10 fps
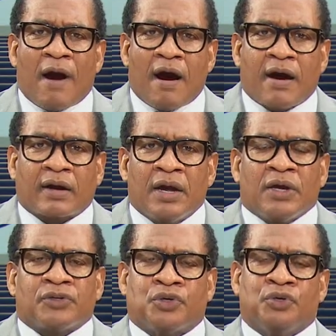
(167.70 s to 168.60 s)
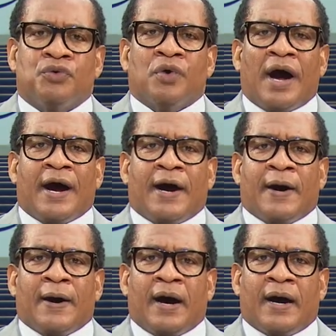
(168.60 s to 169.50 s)
Park to
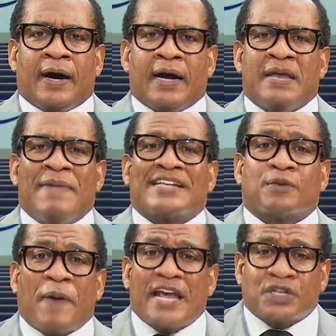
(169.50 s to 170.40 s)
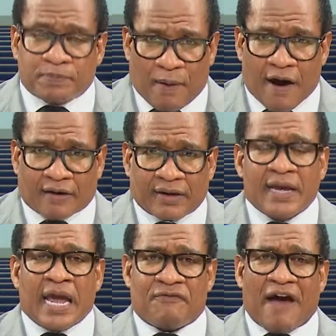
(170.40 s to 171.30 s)
uh, uh, Emancipation Park,
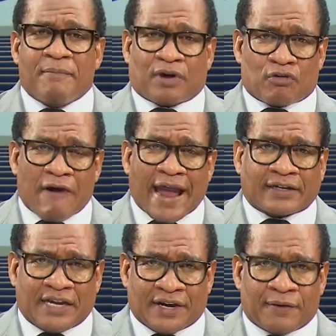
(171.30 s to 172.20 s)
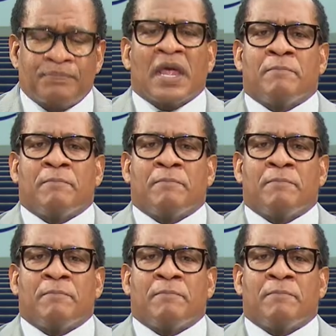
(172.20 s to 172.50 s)
if I'm correct here.